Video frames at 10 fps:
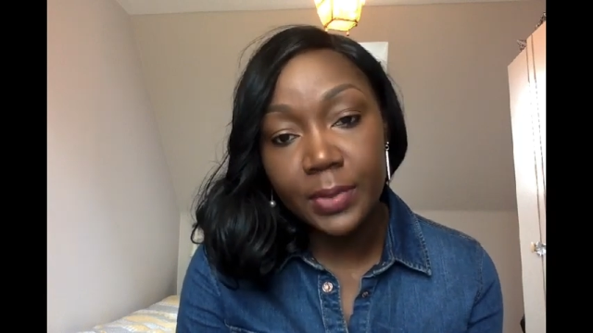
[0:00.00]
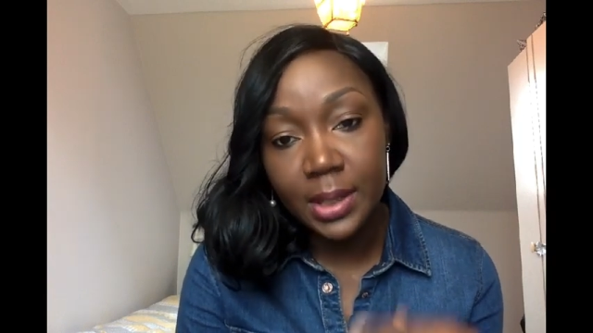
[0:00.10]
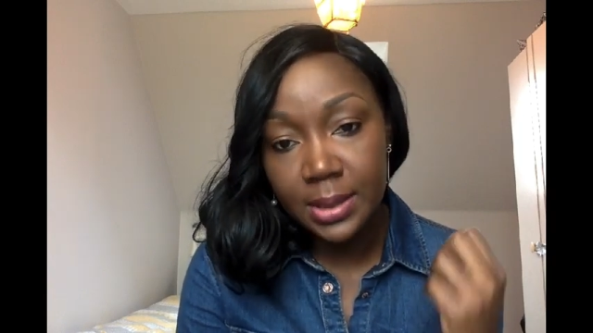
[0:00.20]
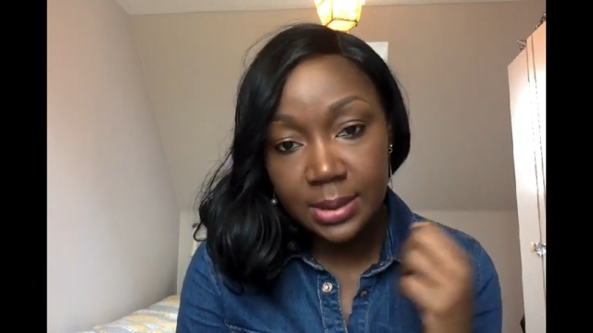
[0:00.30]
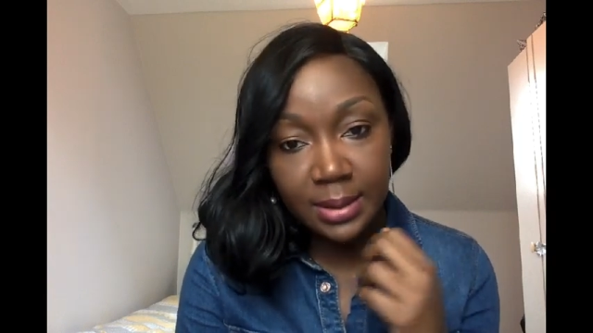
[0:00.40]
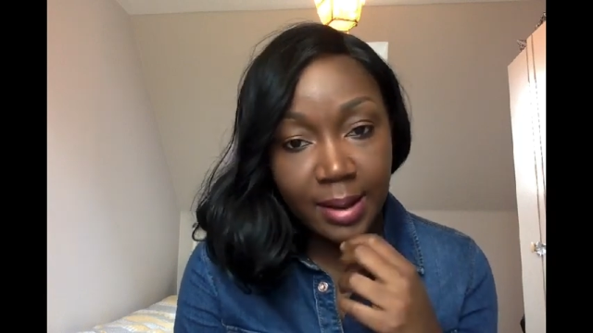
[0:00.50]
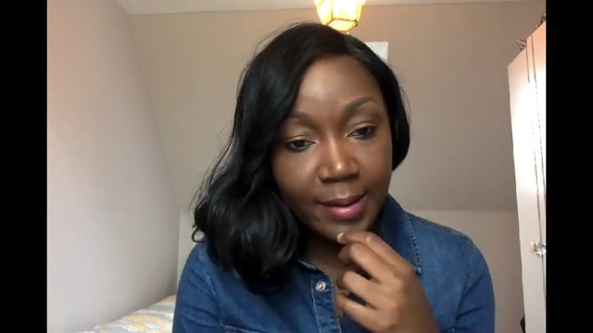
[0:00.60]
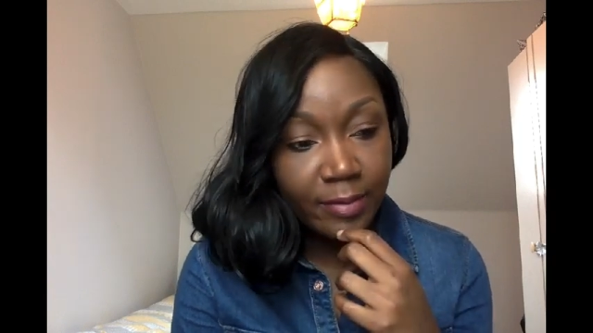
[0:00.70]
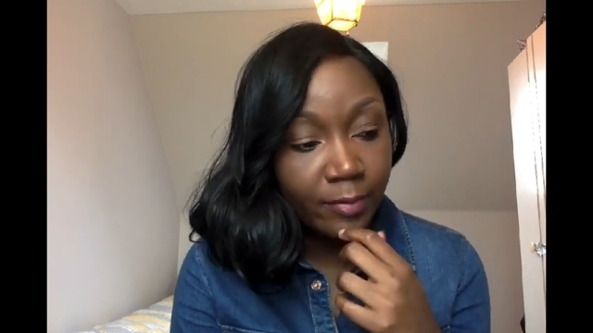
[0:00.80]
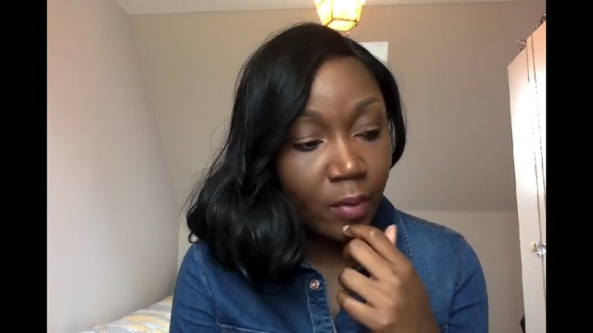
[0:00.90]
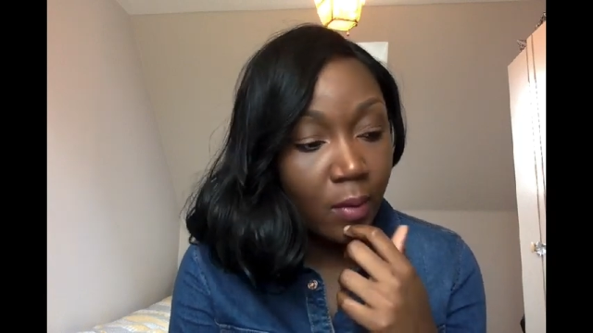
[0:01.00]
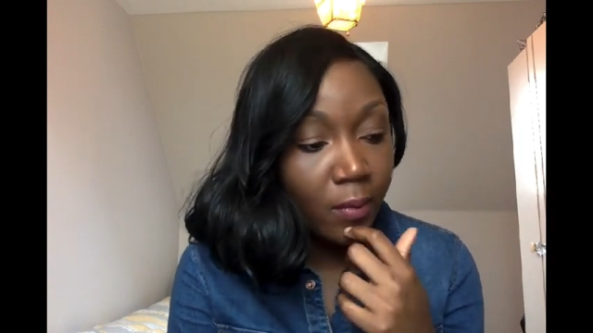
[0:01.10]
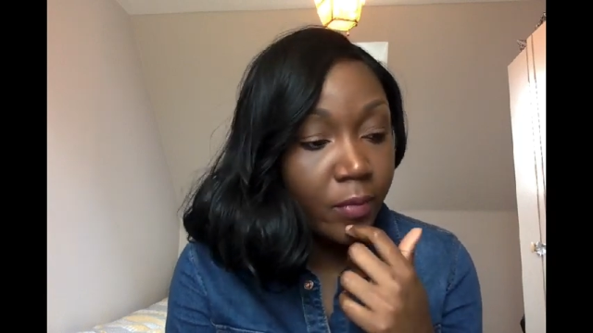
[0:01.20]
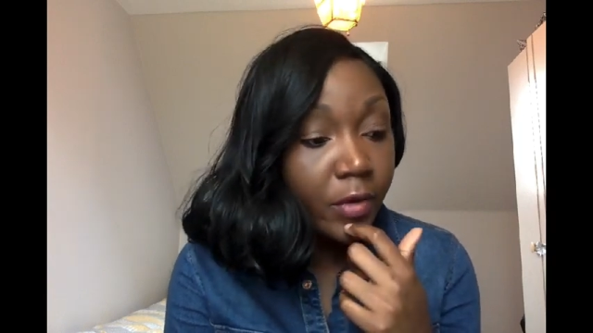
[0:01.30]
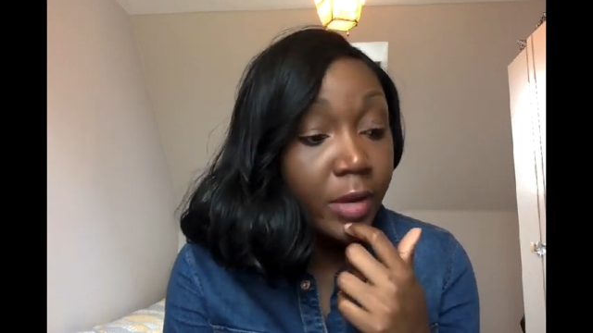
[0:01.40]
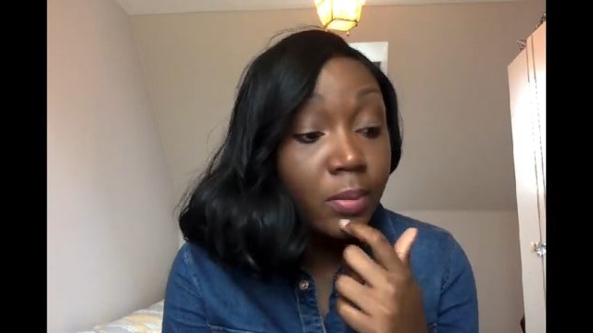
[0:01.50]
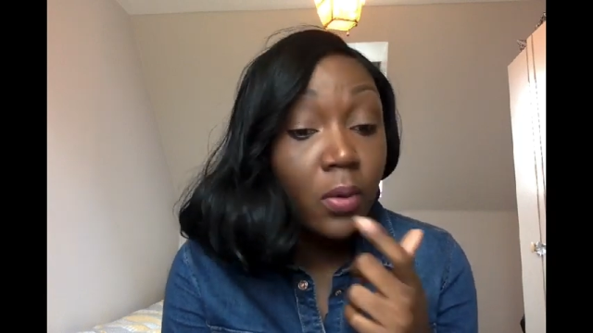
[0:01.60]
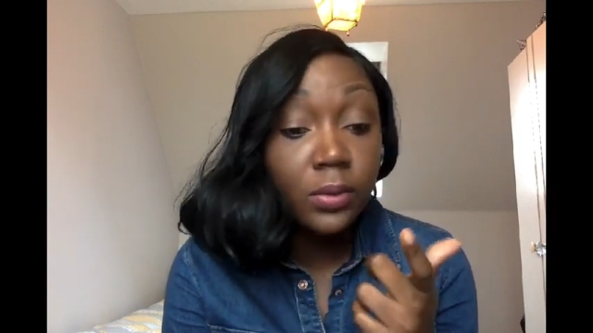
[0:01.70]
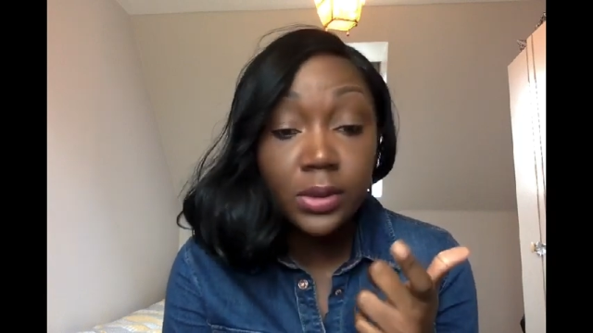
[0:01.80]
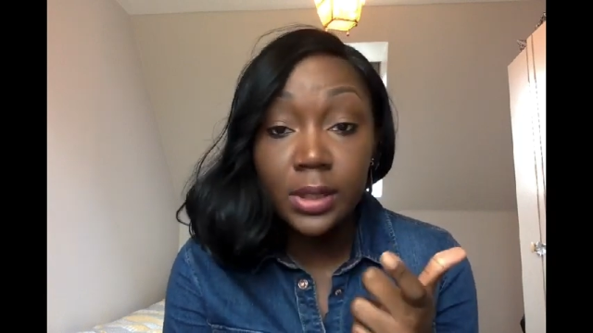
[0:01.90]
is that for
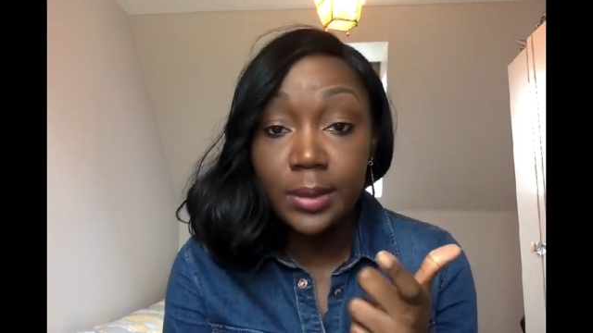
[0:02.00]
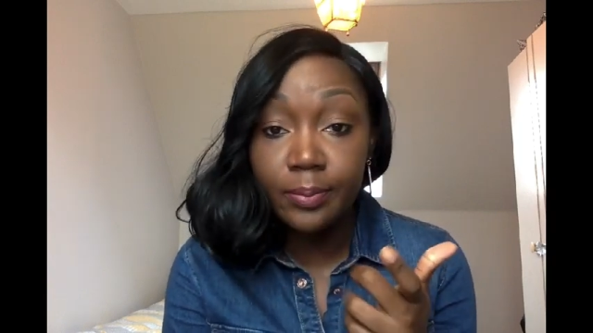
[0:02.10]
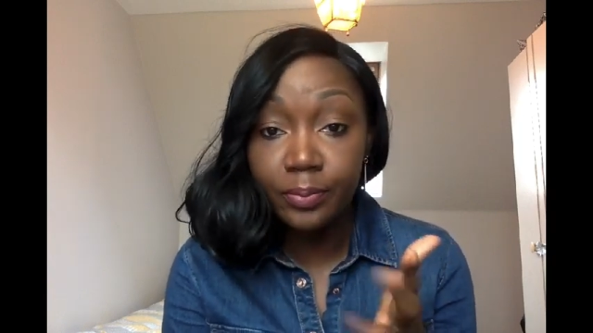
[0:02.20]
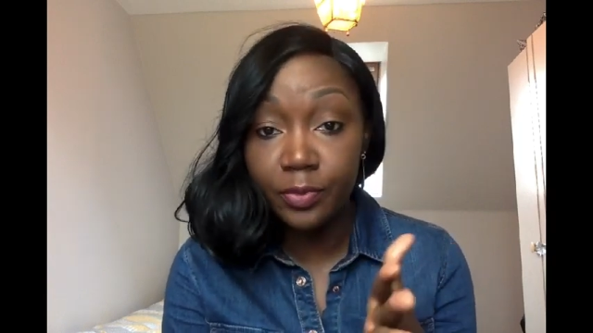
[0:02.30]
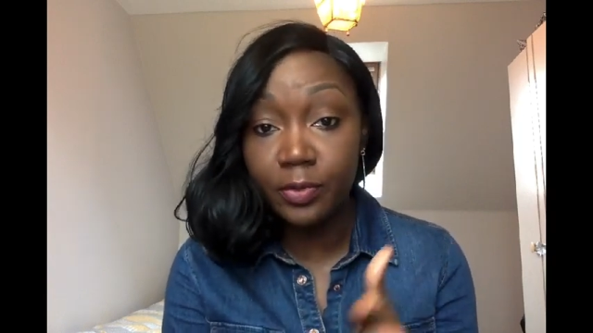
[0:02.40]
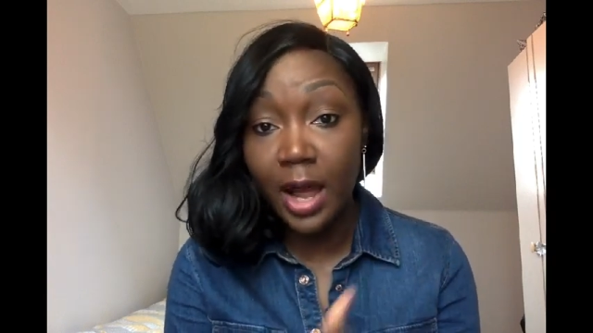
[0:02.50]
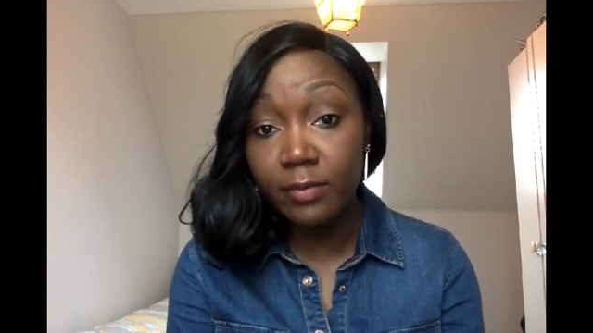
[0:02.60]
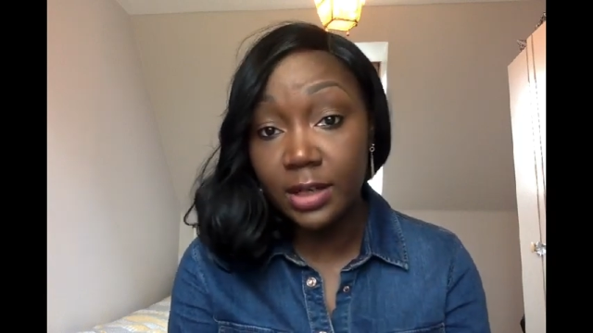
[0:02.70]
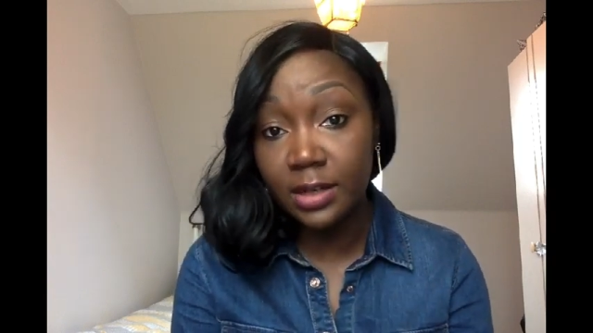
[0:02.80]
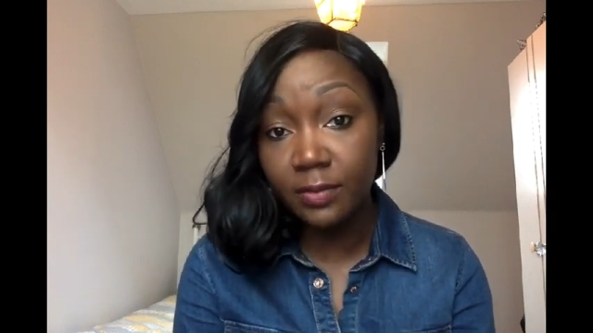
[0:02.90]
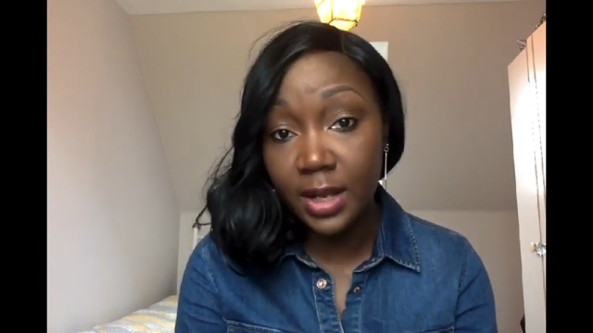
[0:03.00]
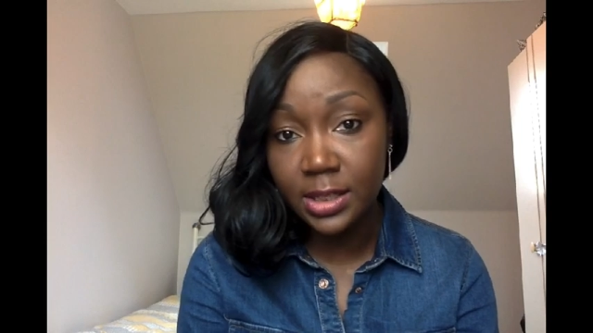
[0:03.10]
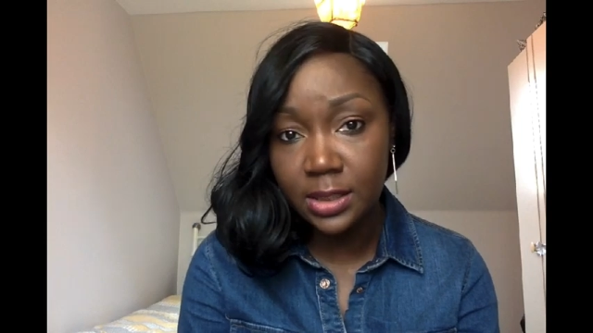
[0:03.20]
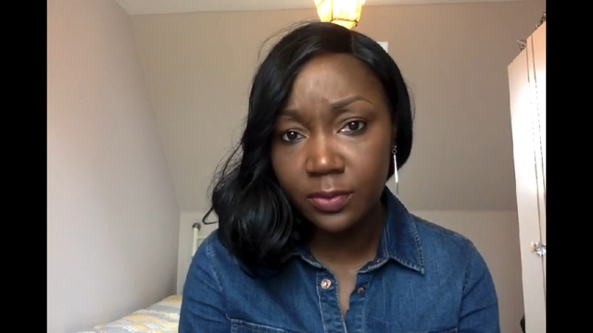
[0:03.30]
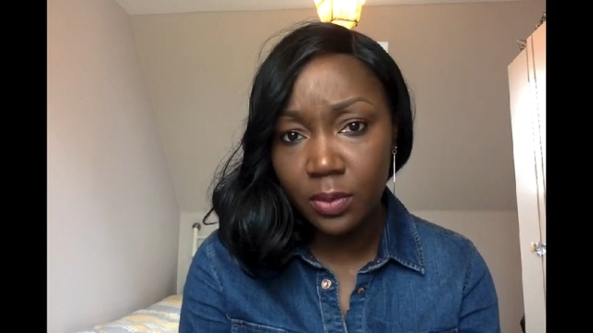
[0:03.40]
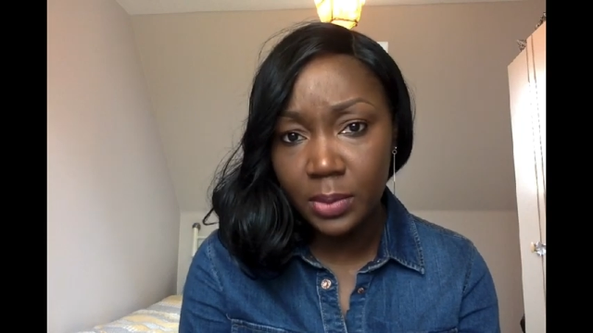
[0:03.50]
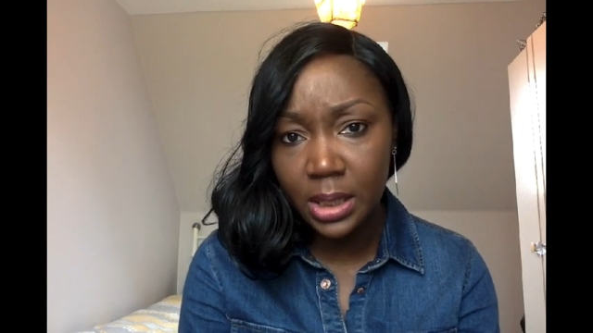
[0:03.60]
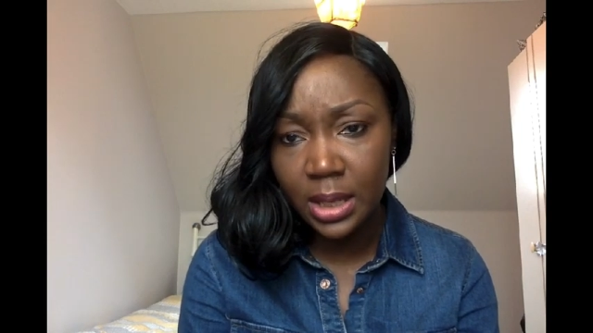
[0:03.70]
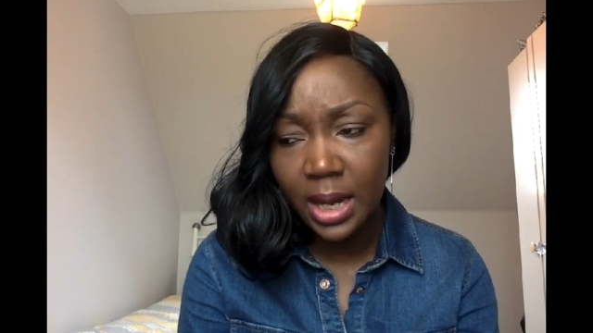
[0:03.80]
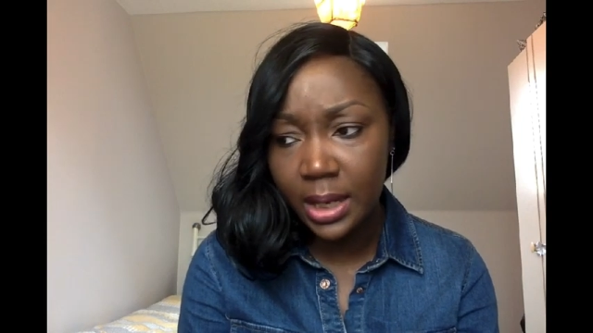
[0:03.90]
remote Viva defense, for
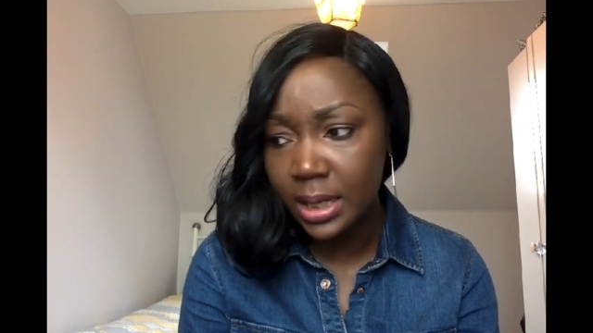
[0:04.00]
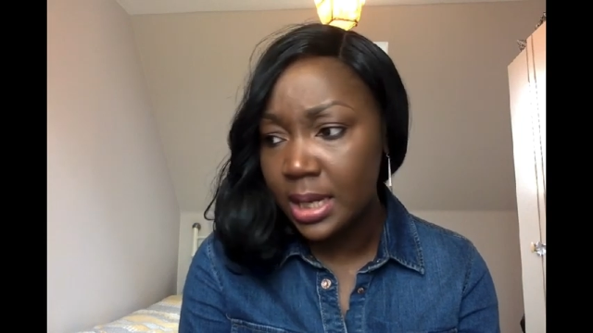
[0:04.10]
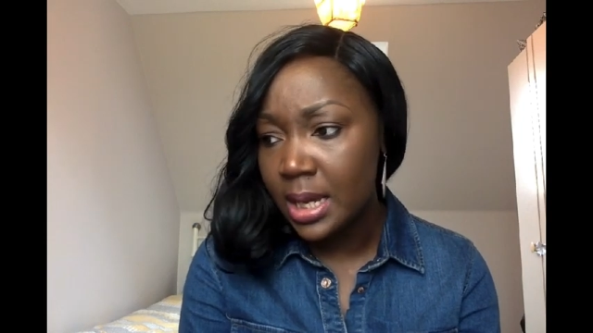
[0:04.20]
me, I